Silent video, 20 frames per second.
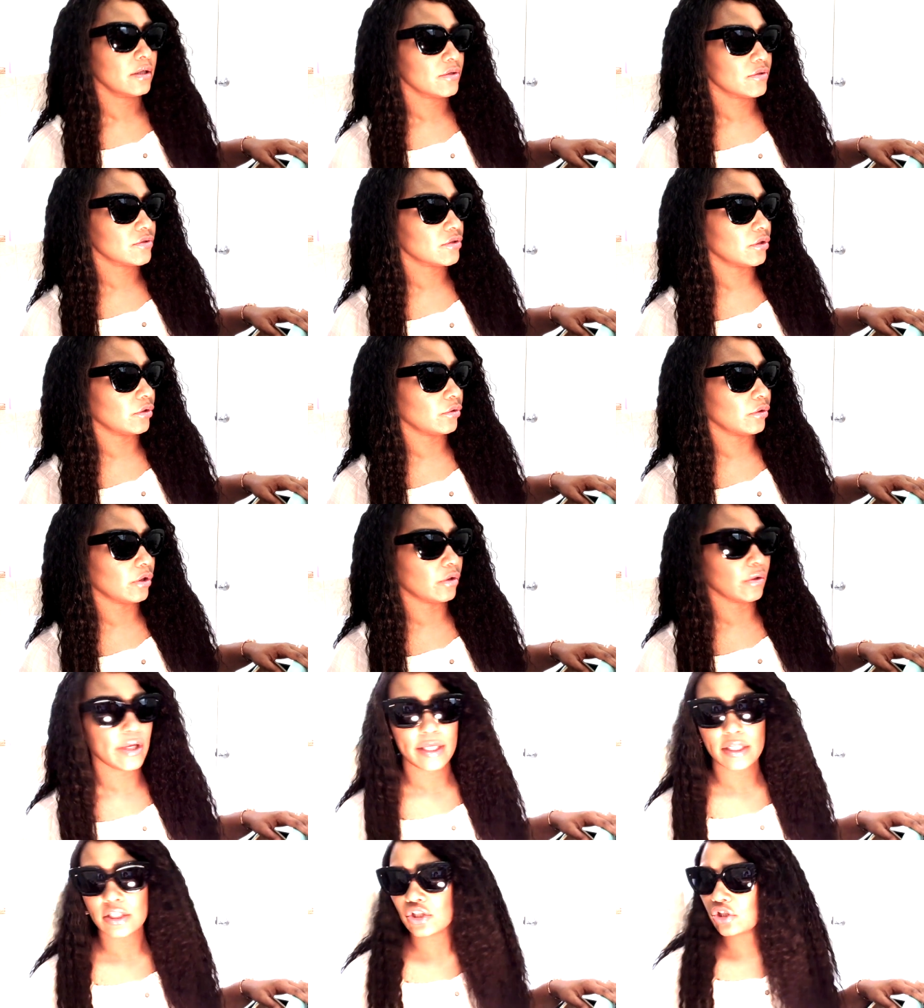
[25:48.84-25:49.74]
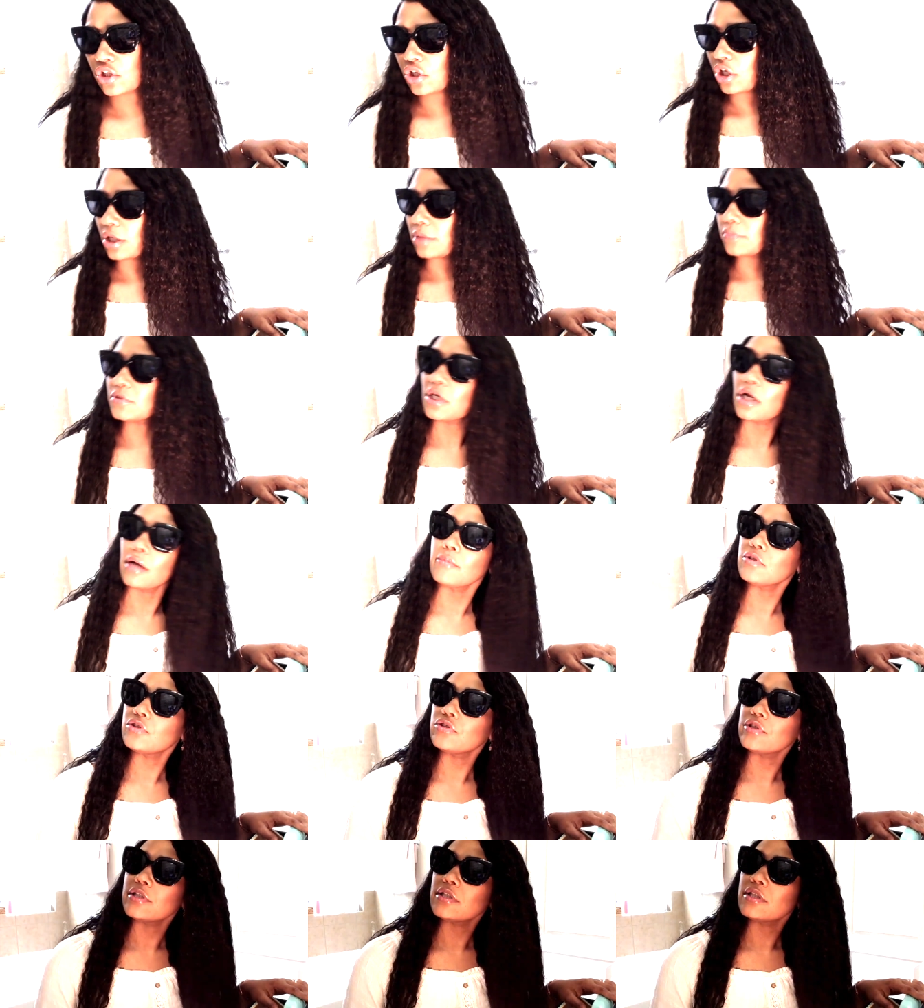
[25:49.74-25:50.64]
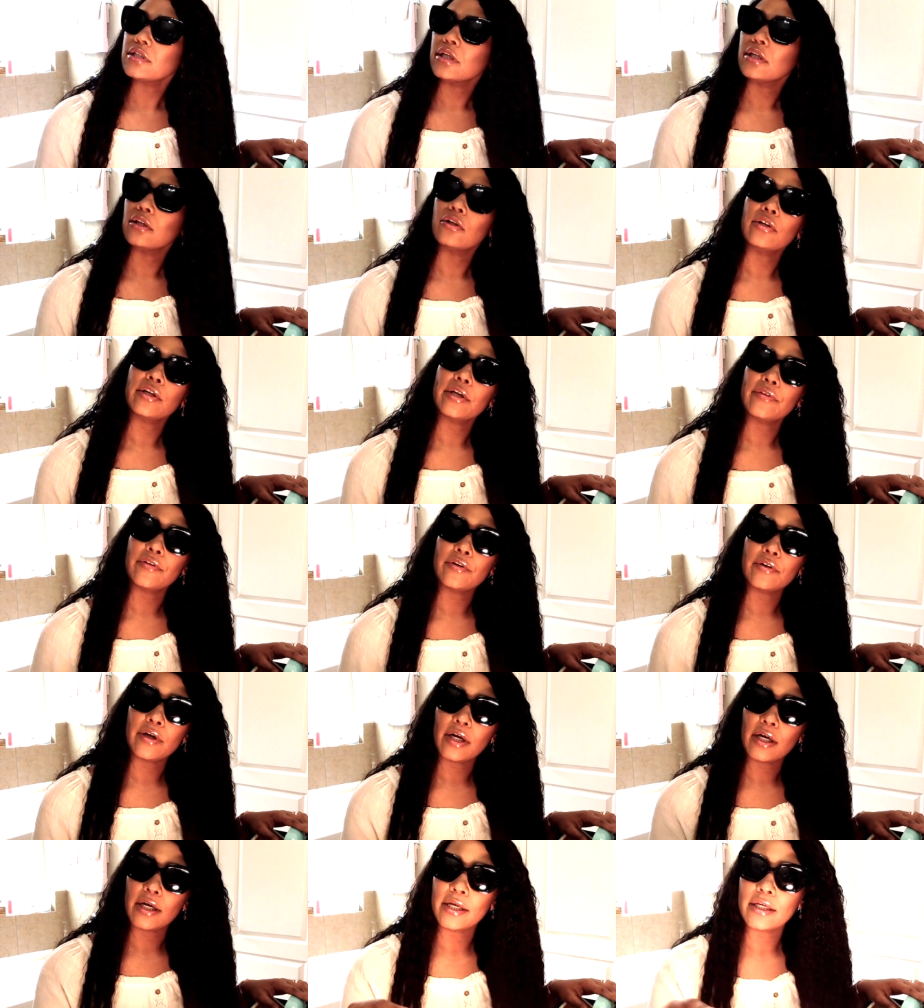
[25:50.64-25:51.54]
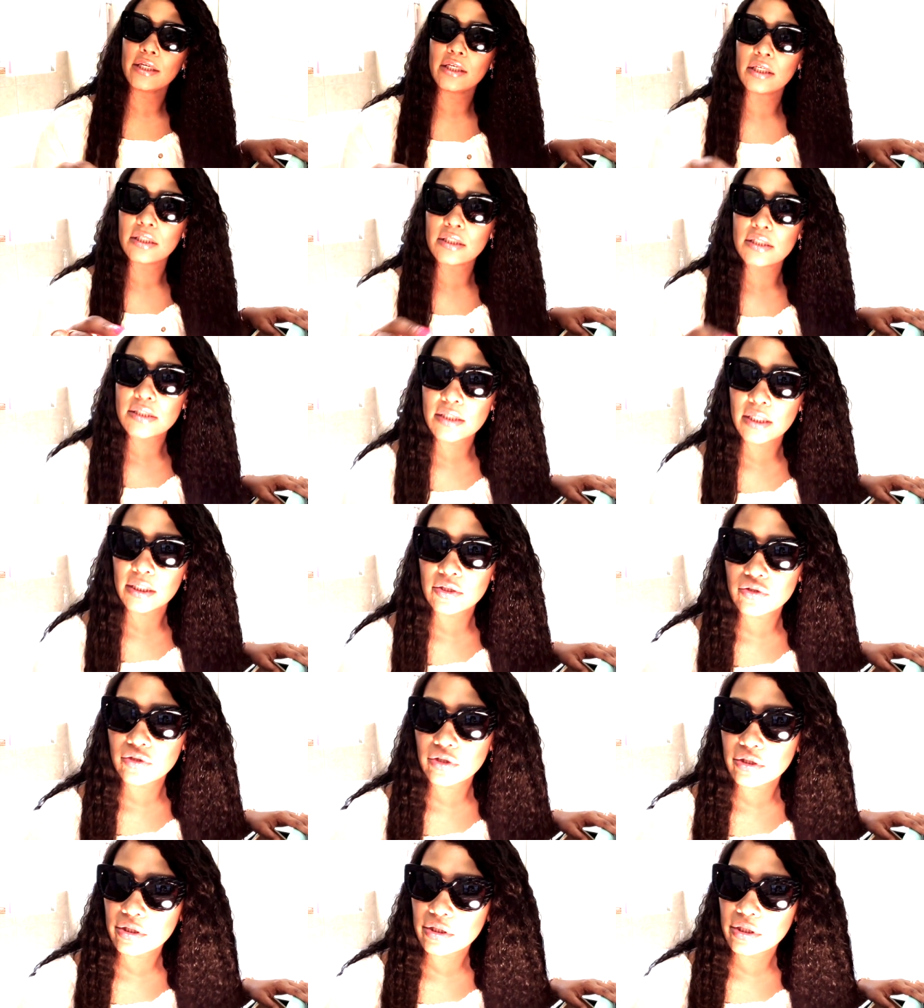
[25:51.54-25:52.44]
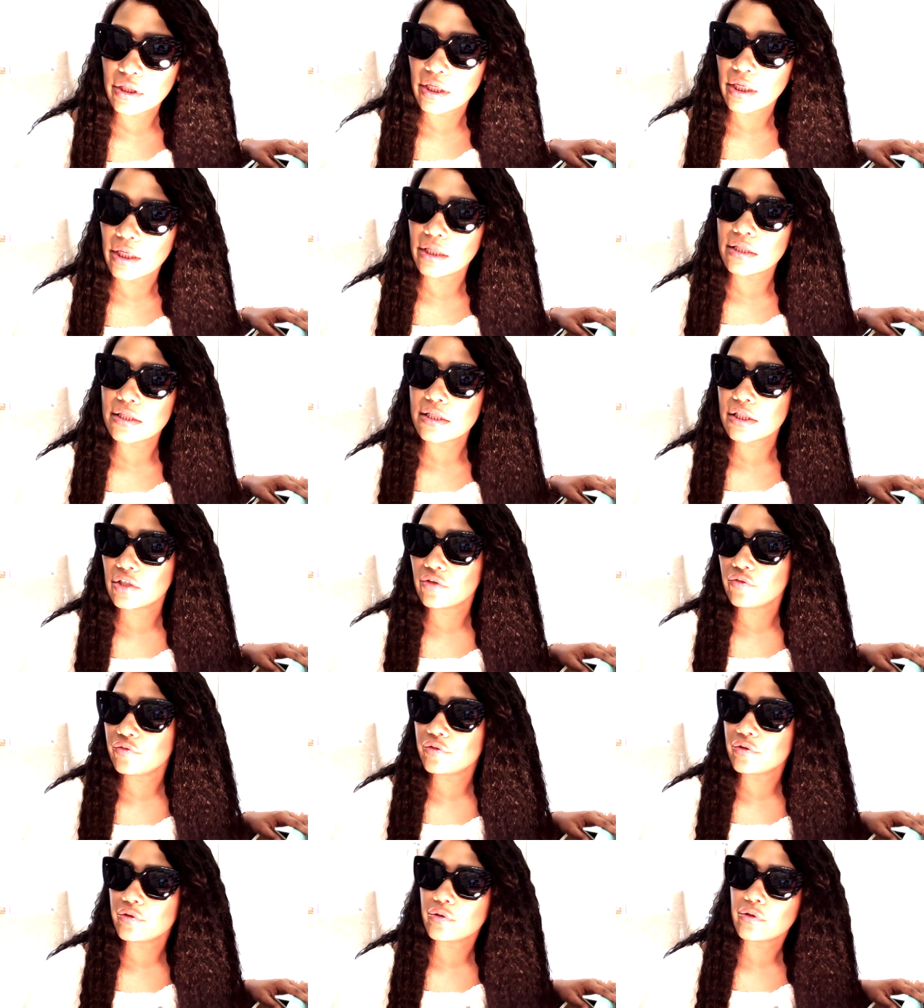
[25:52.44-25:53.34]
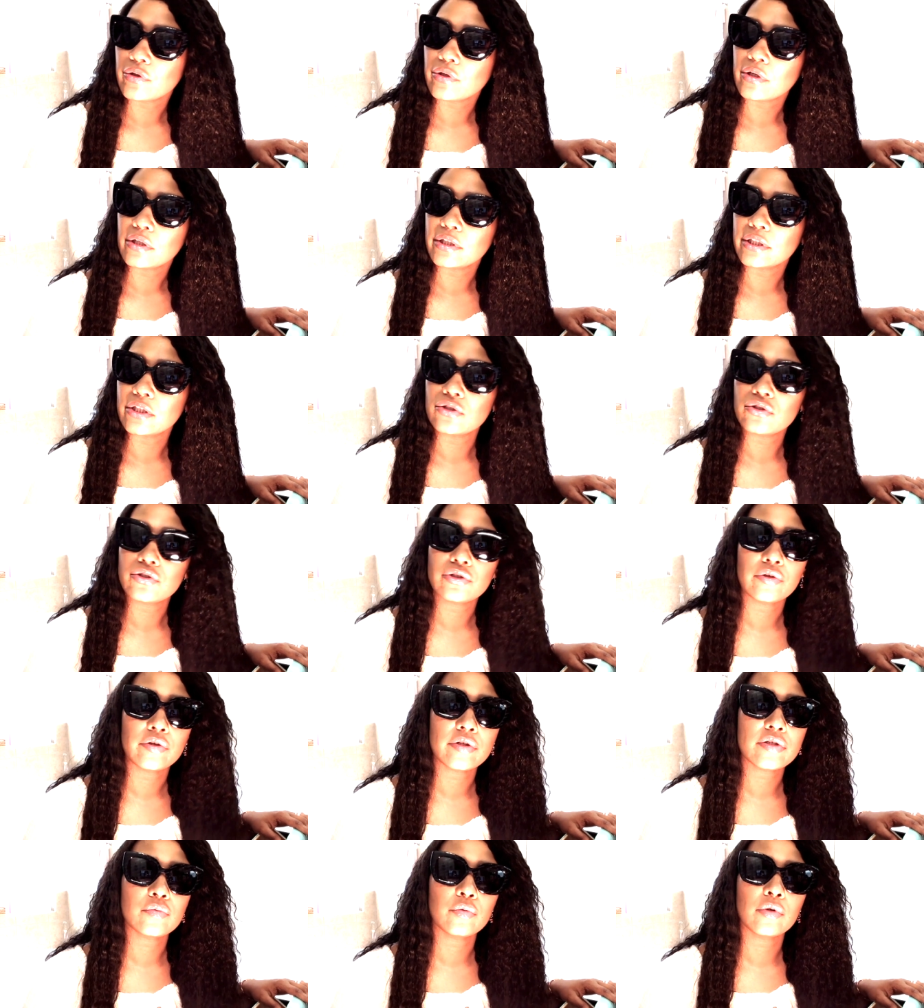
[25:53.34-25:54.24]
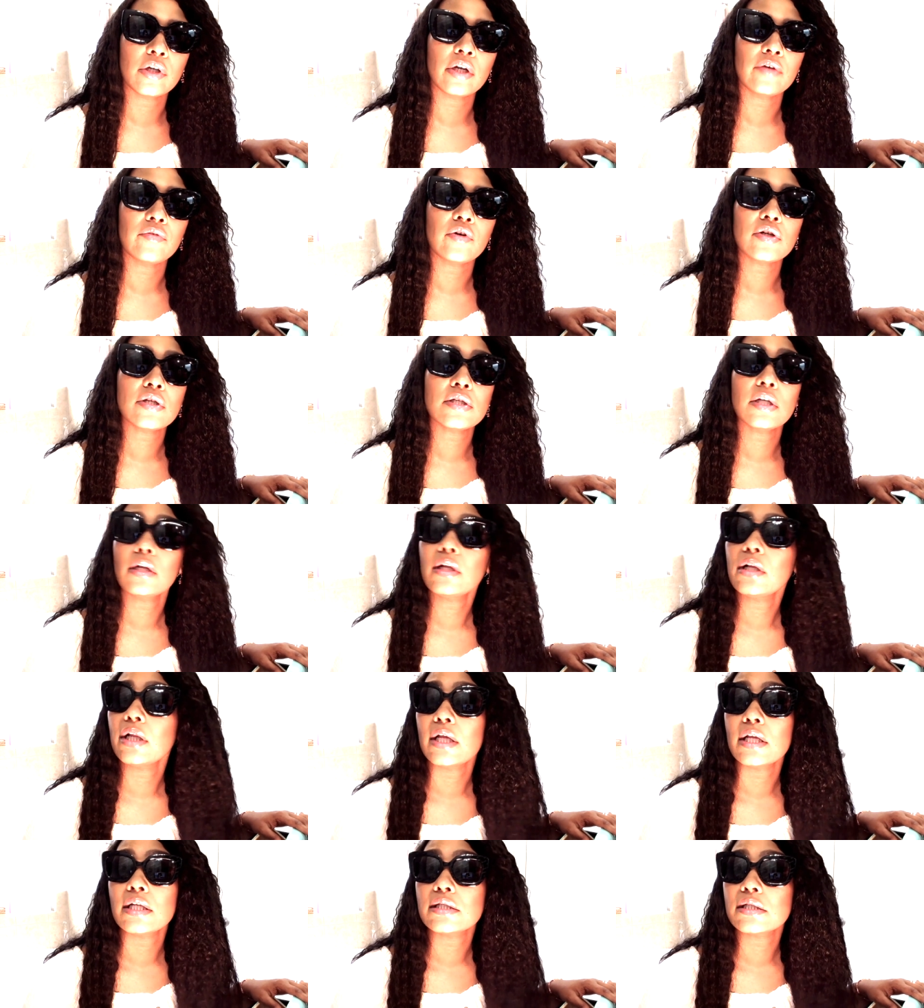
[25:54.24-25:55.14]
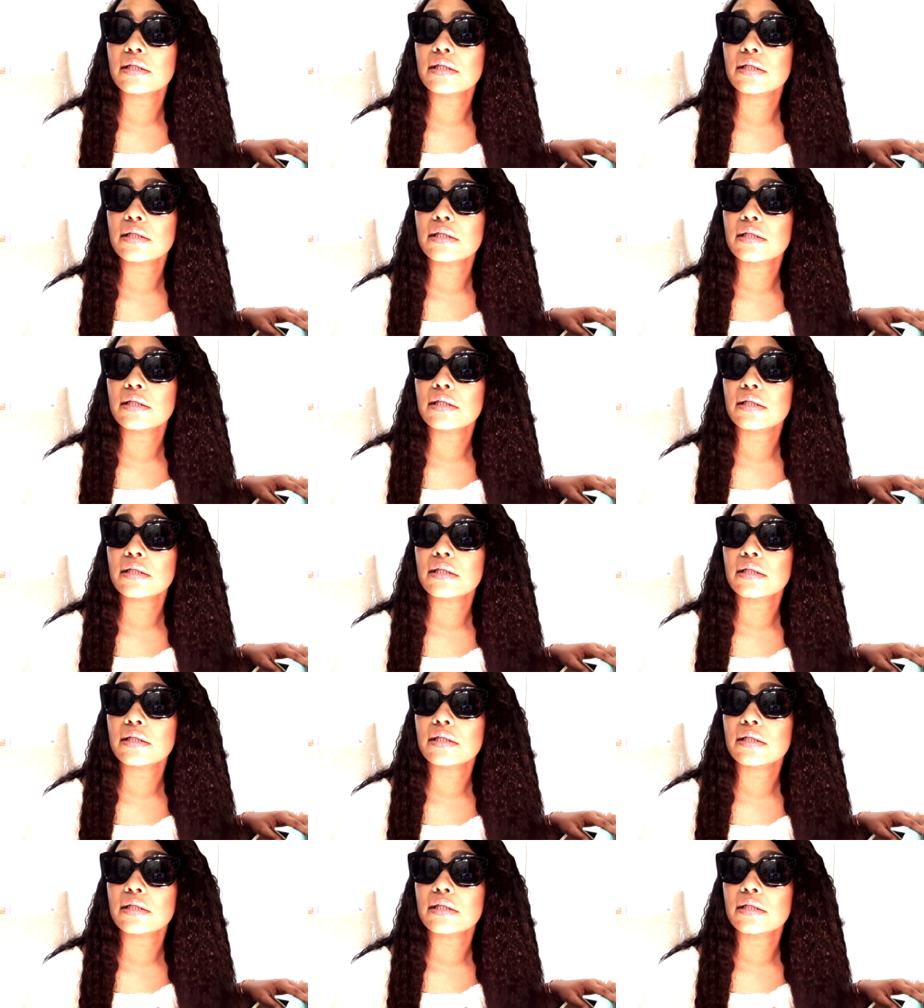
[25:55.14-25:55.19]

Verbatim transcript: So go ahead to your optometrist and look at their high end section and see if your insurance will cover sunglasses.